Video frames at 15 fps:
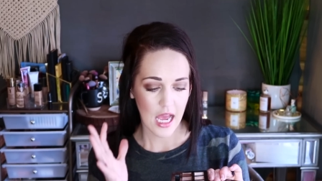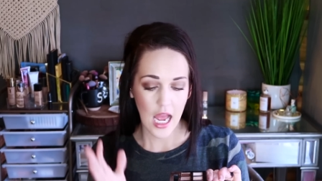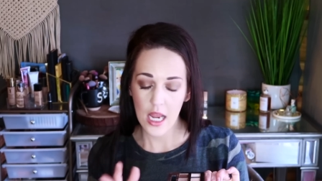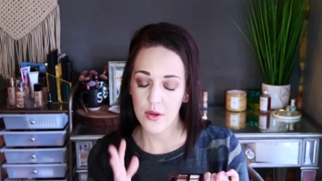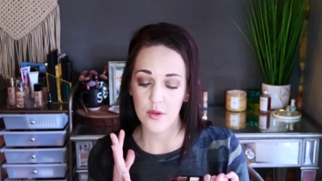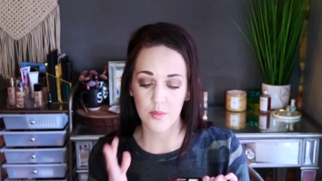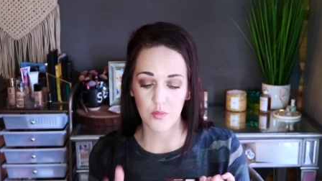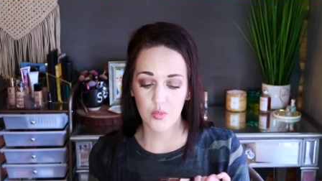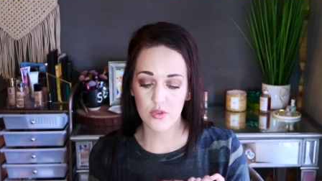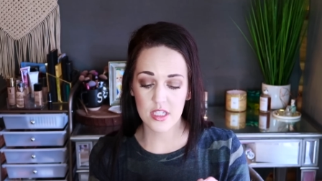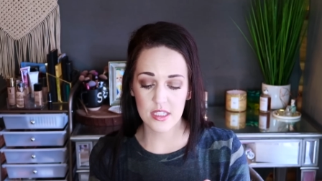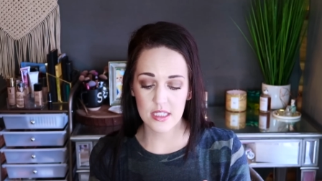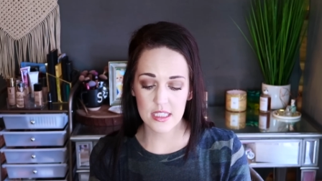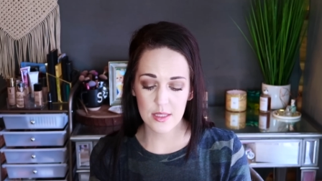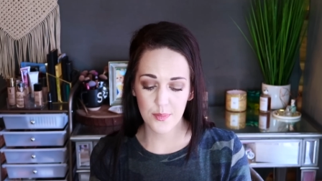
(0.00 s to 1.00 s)
I
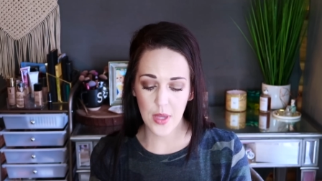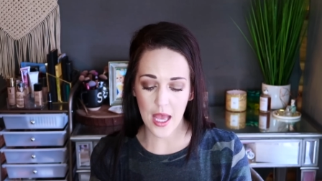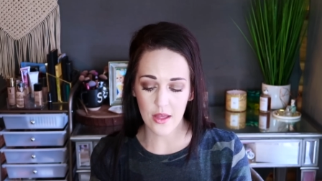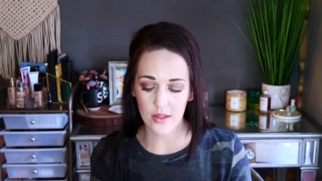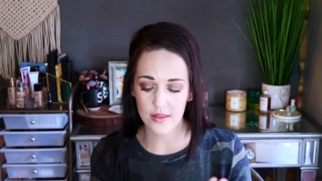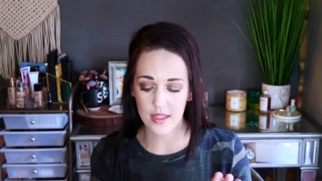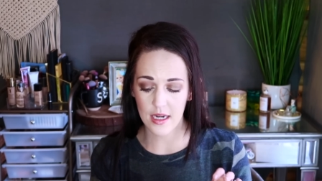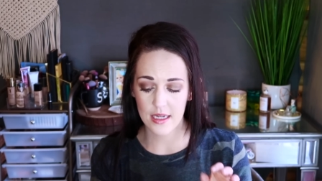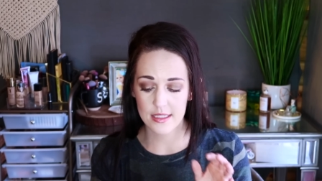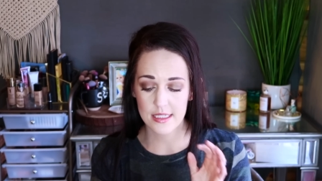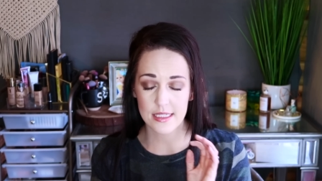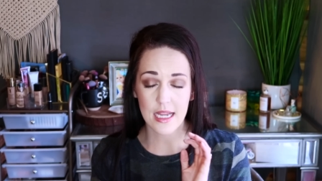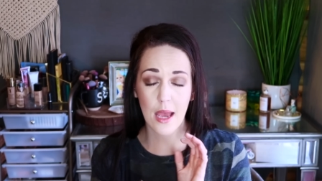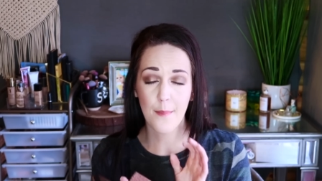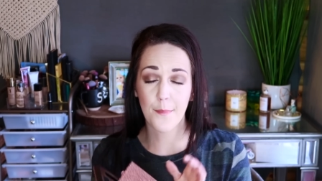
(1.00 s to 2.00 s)
This is a palette that I
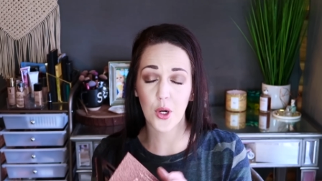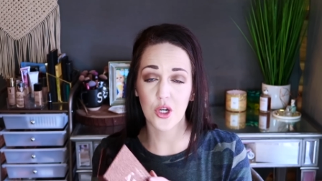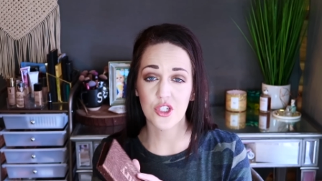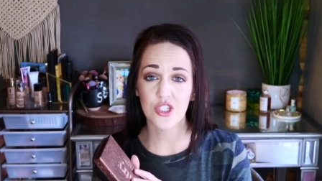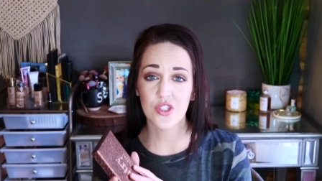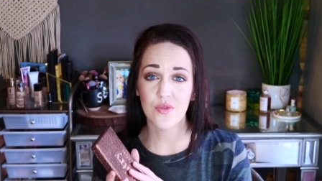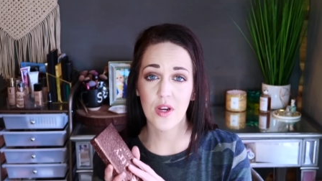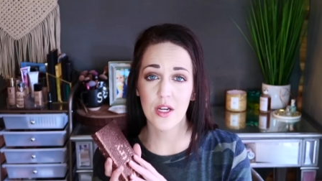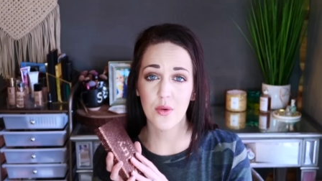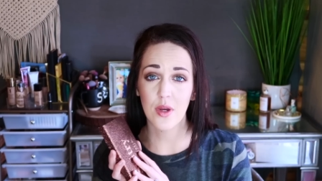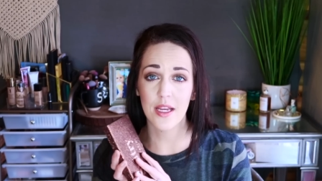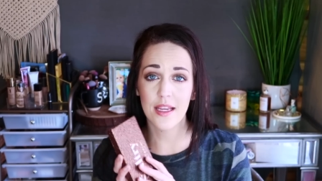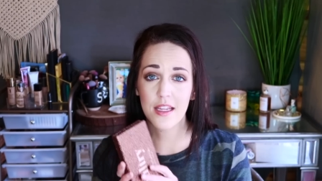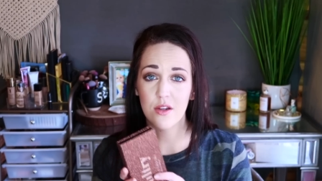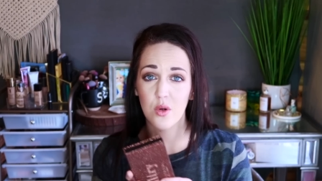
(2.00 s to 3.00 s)
did not purchase right
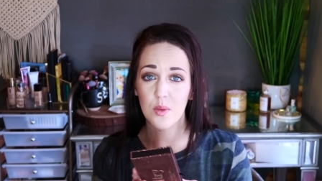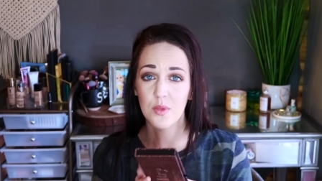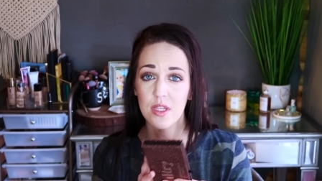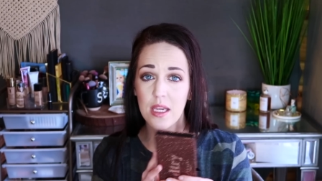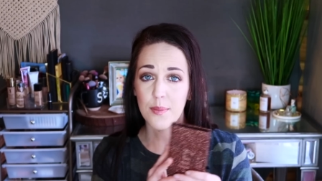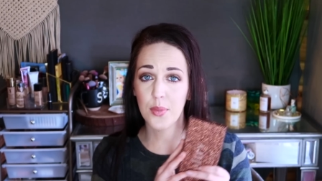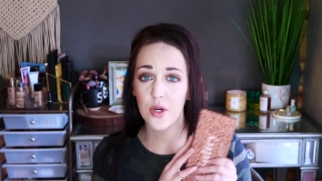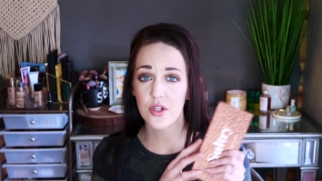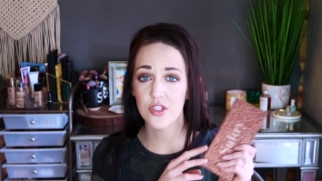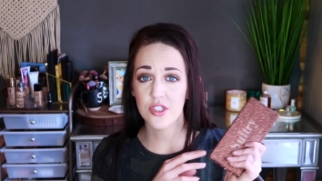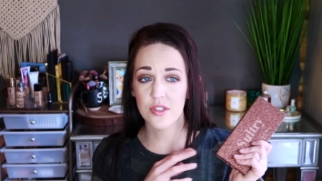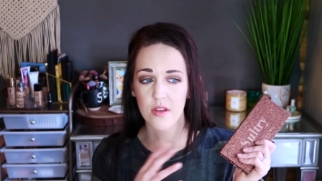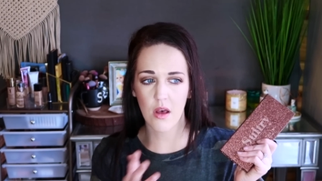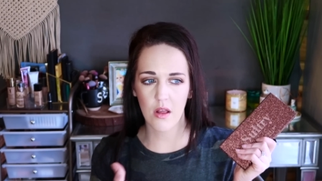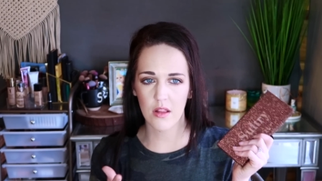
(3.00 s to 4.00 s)
away, and normally I
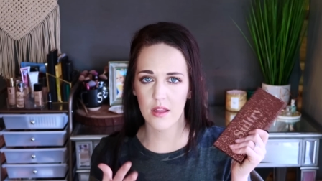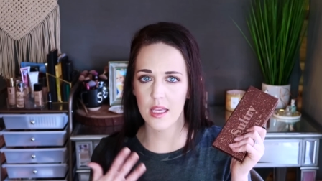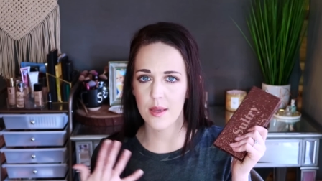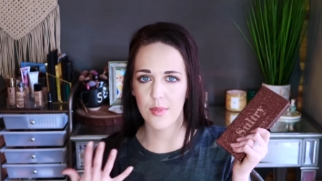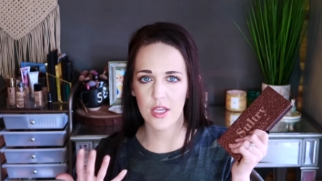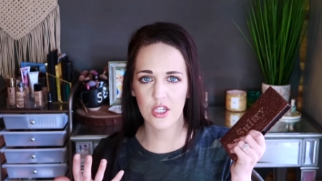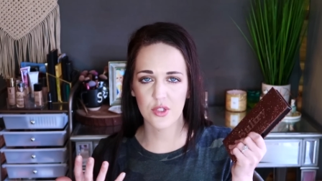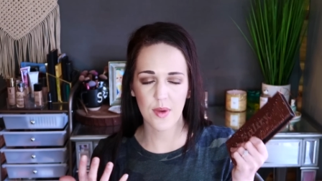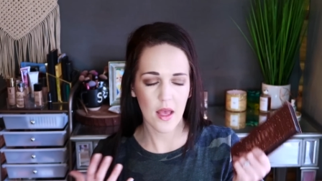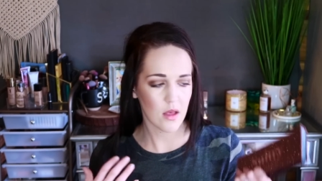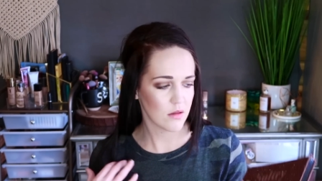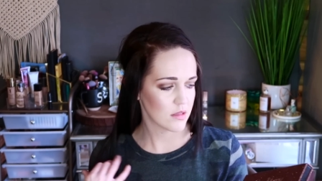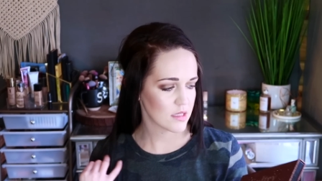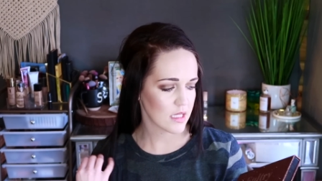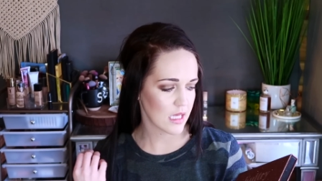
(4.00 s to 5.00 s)
purchase all ABH
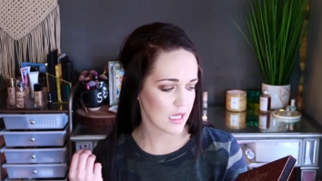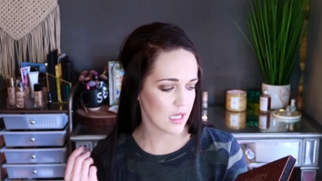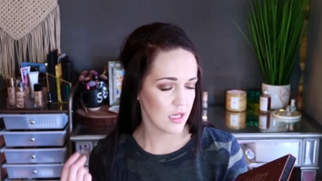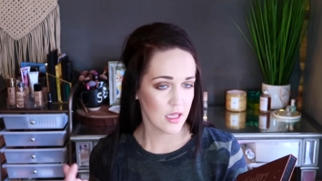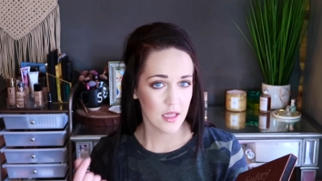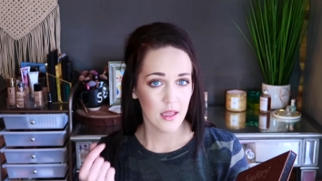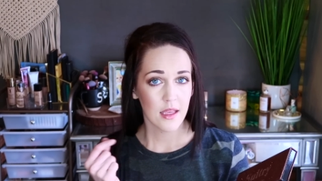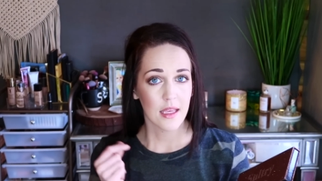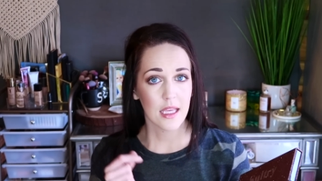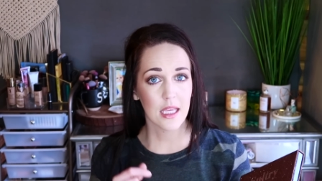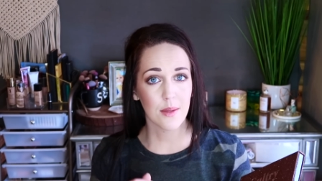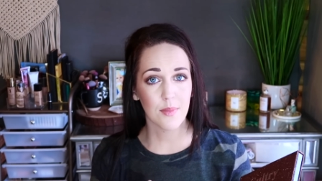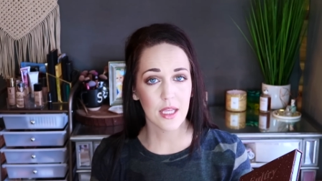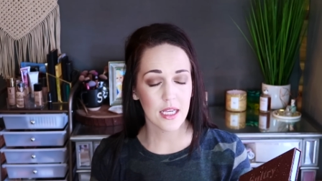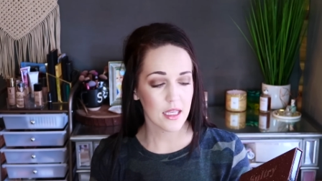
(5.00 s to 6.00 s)
palettes like
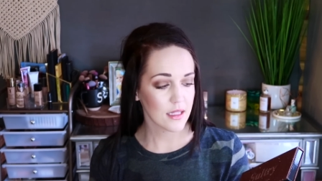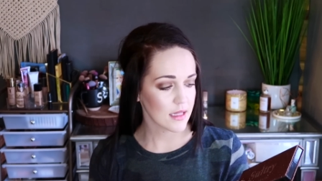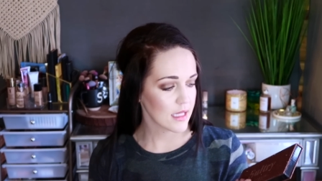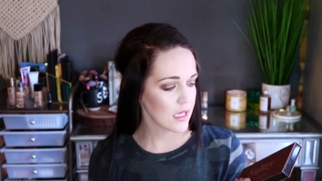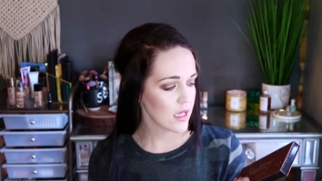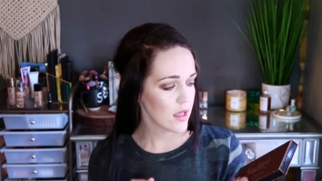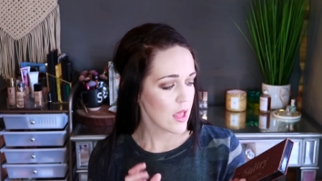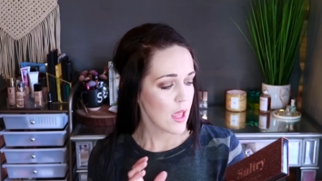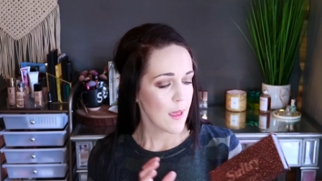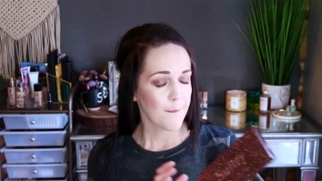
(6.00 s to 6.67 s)
immediately,